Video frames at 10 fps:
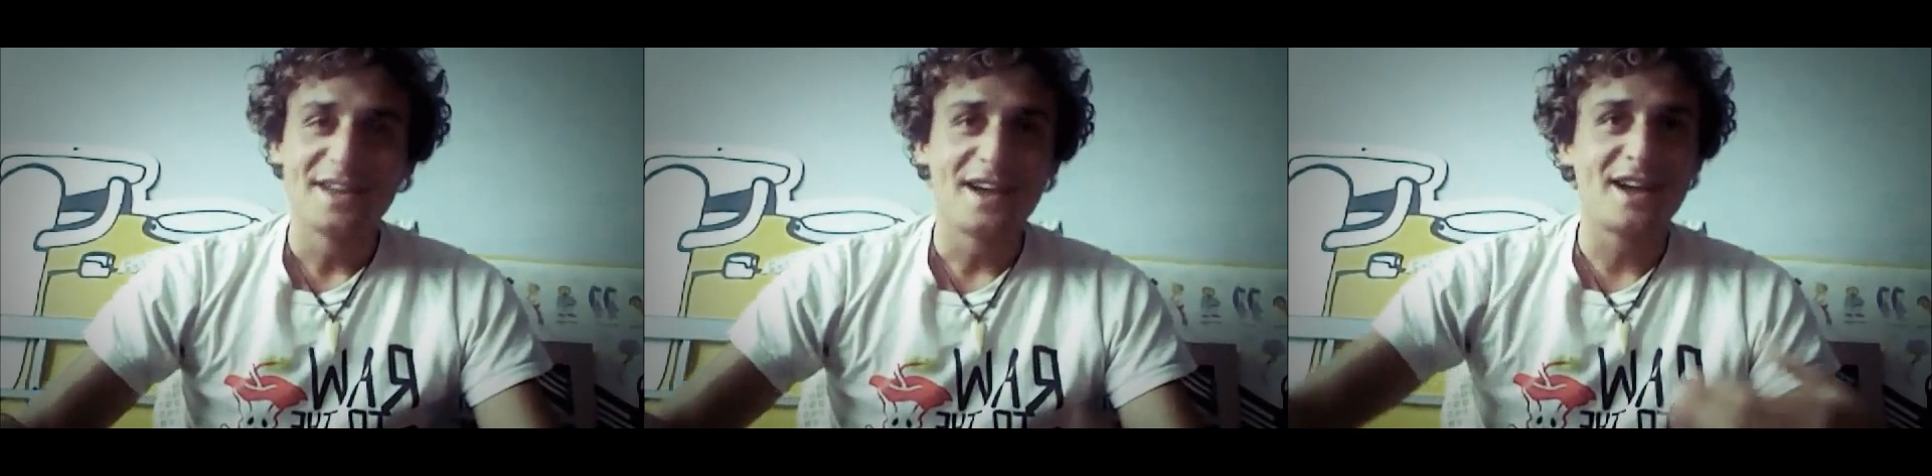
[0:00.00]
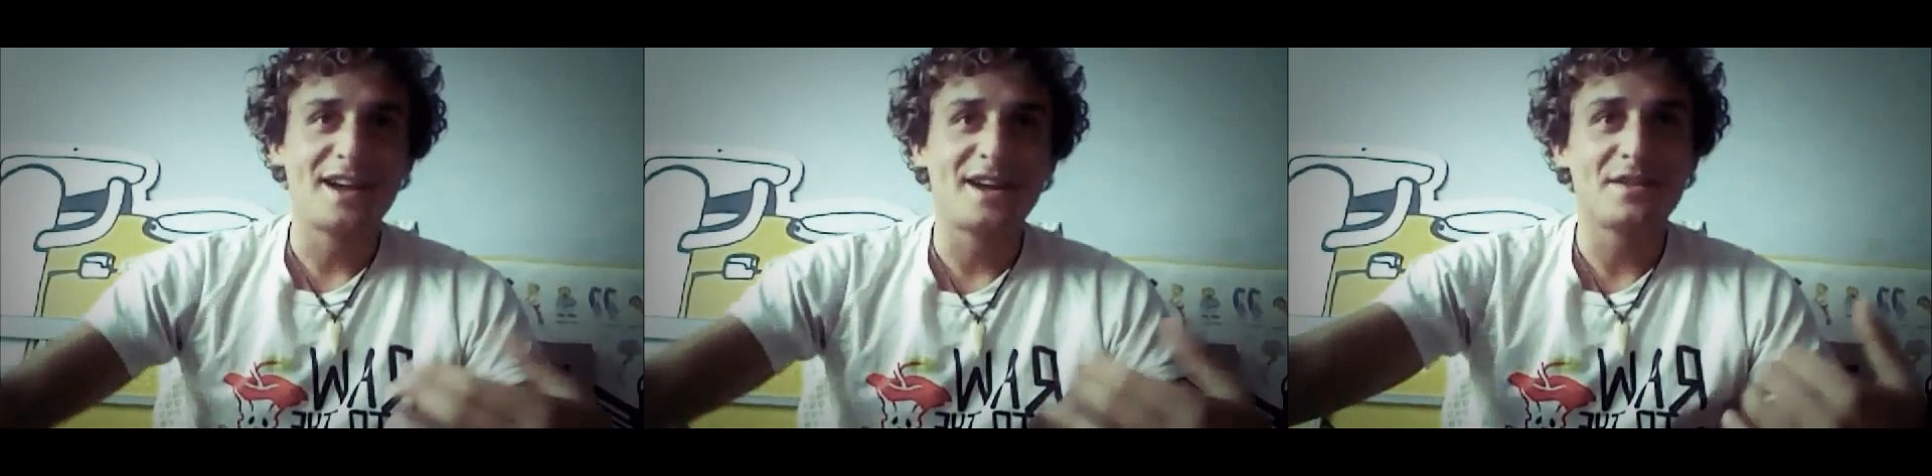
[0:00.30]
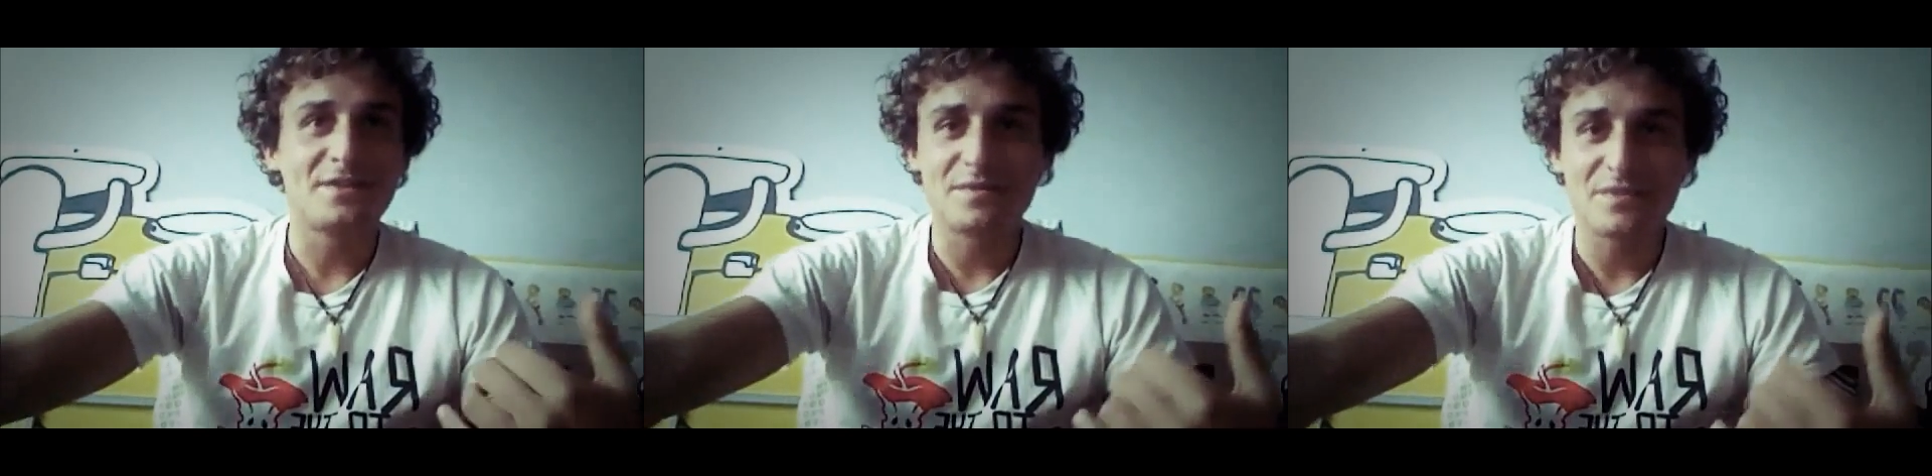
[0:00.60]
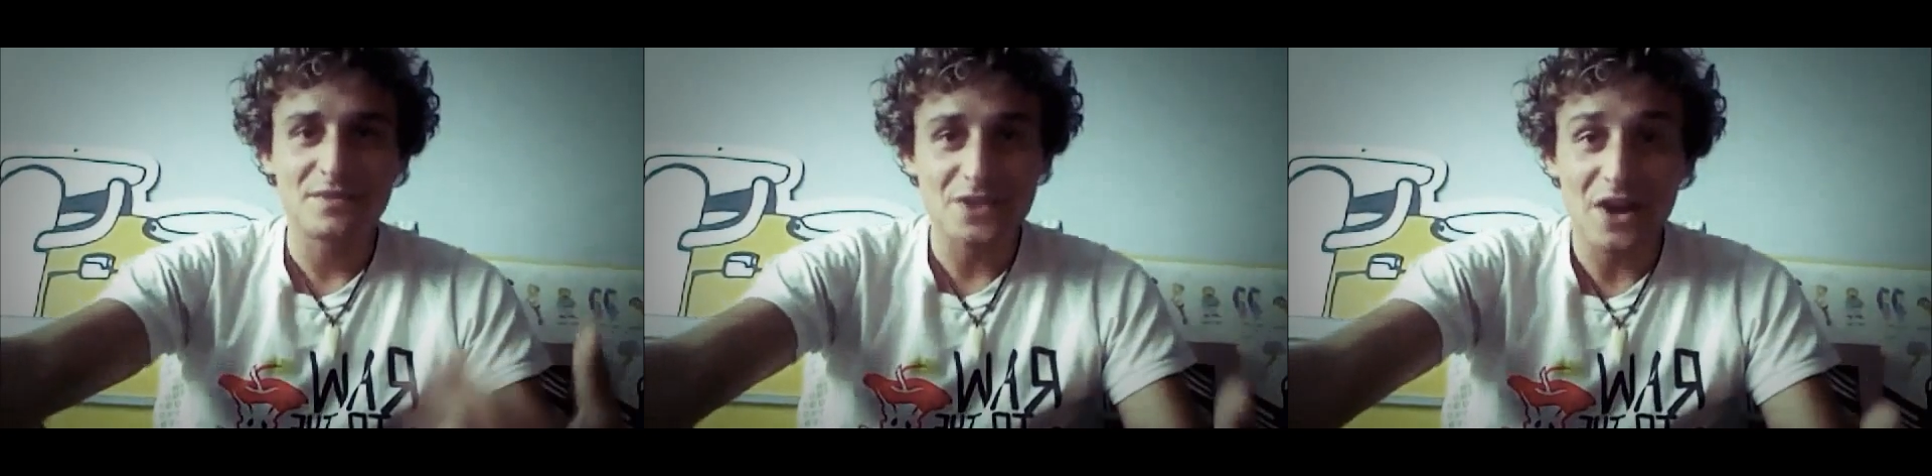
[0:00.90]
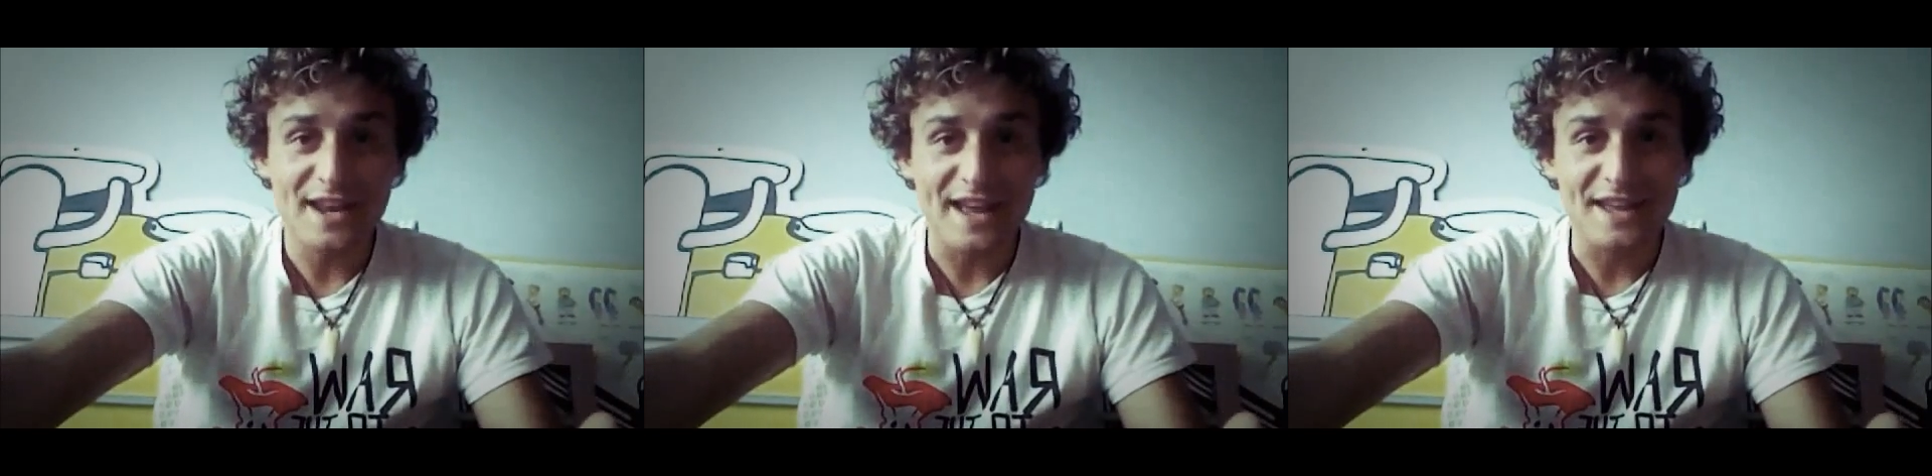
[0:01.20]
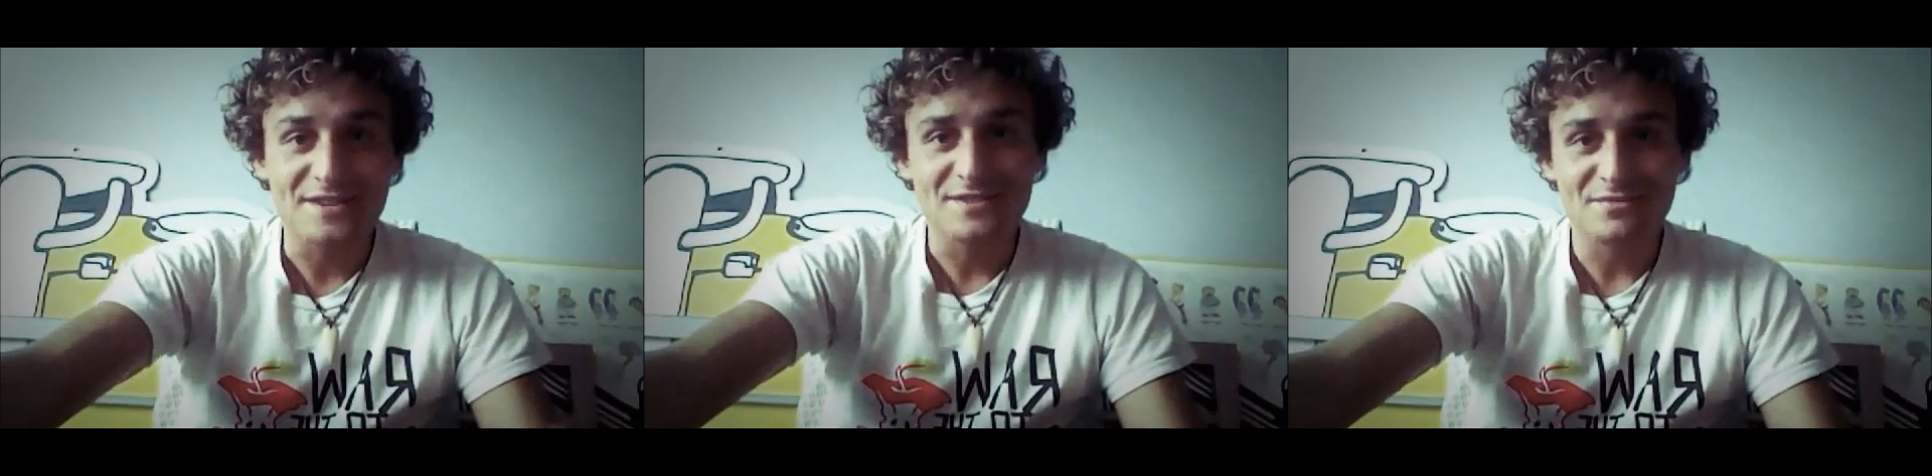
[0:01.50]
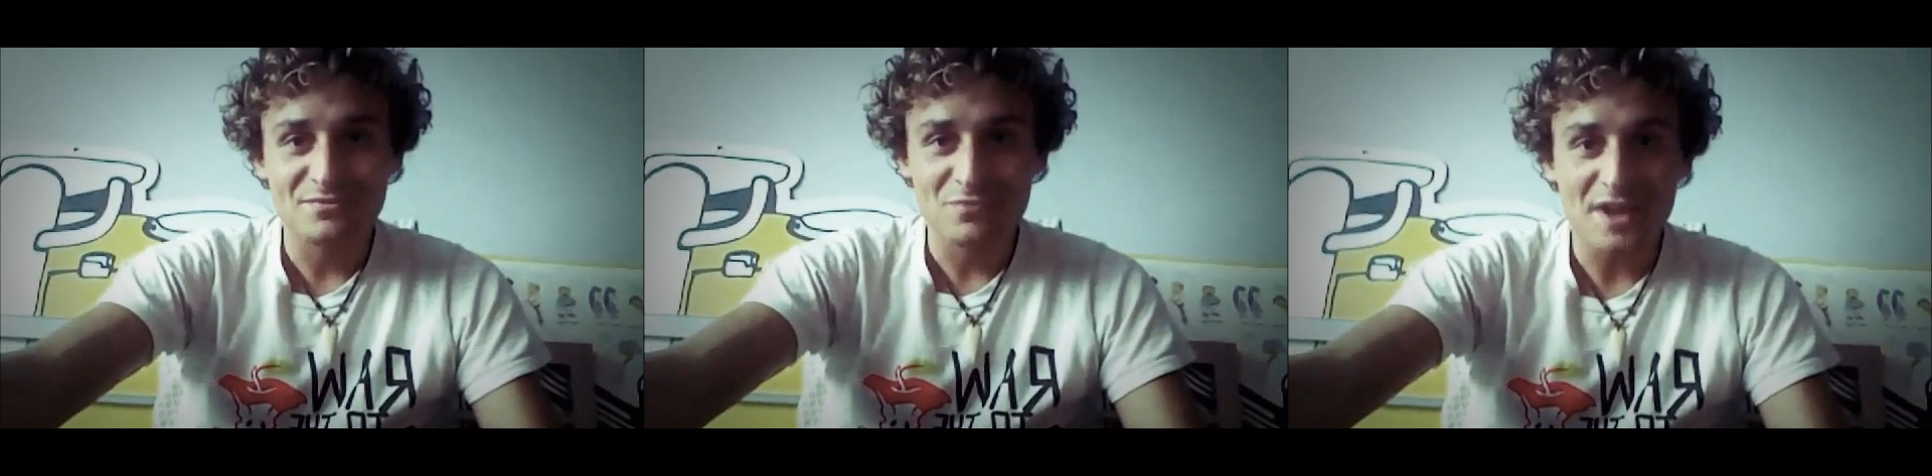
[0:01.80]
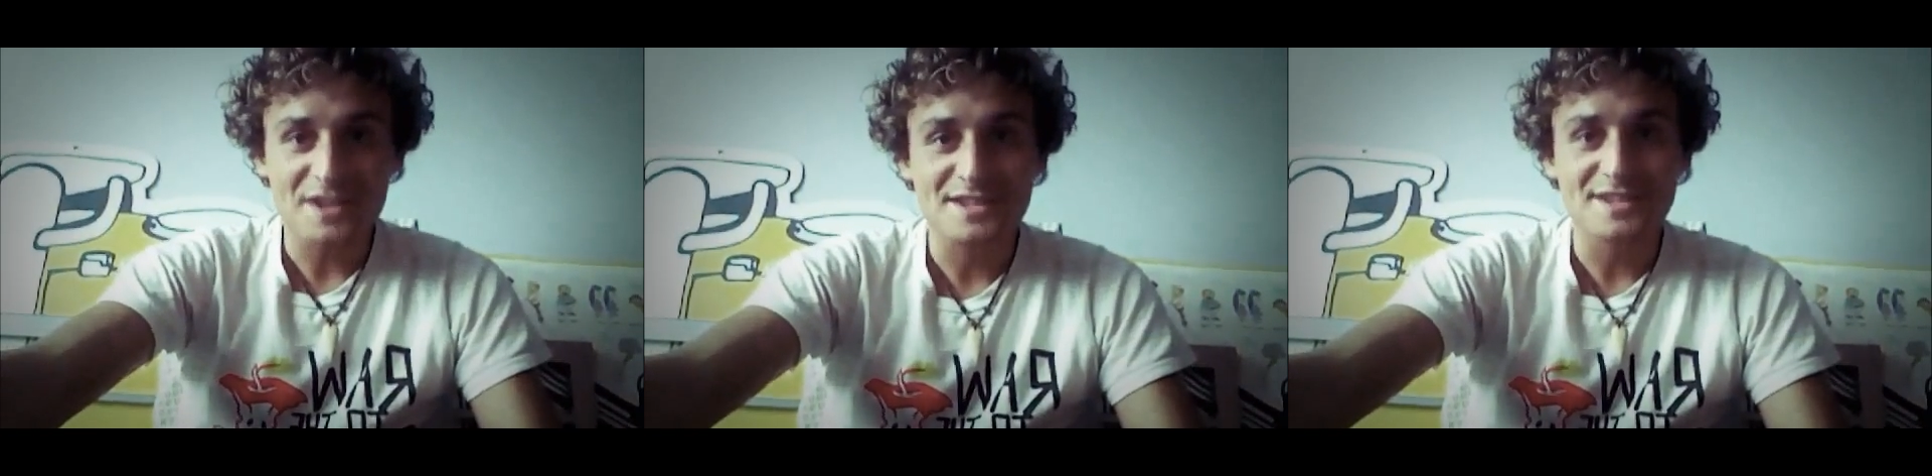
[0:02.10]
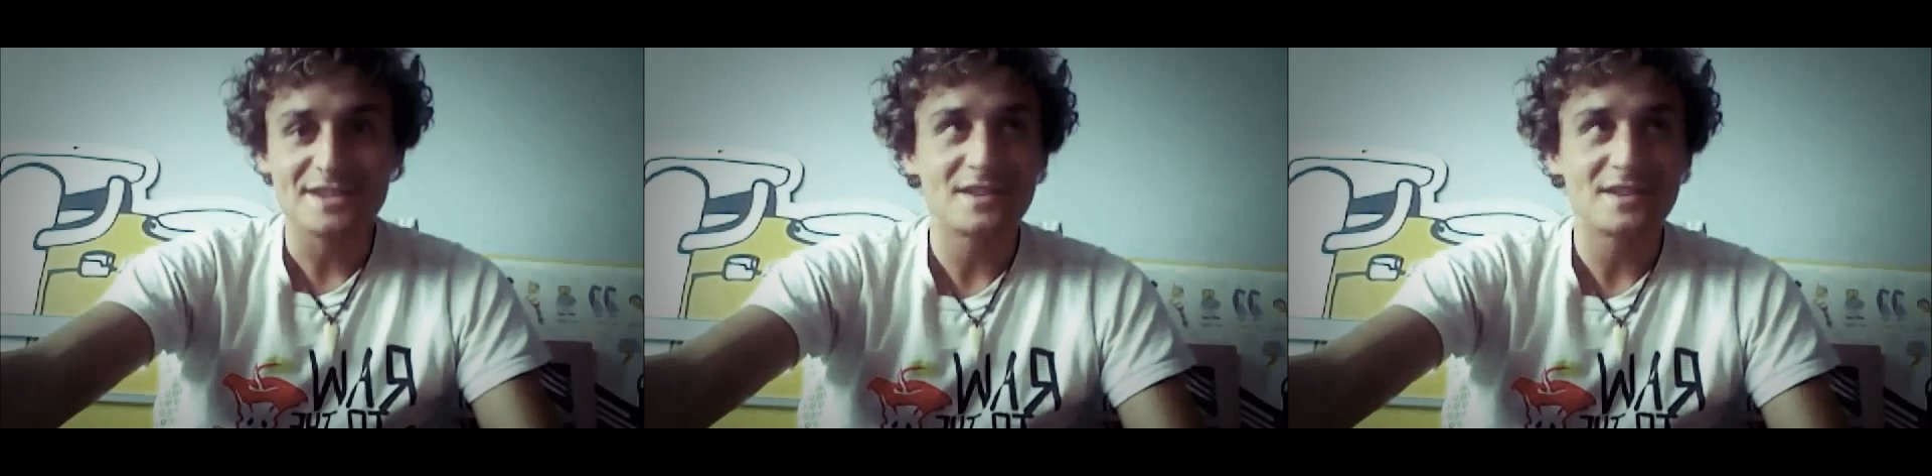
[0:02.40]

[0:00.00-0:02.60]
Thailand, rice.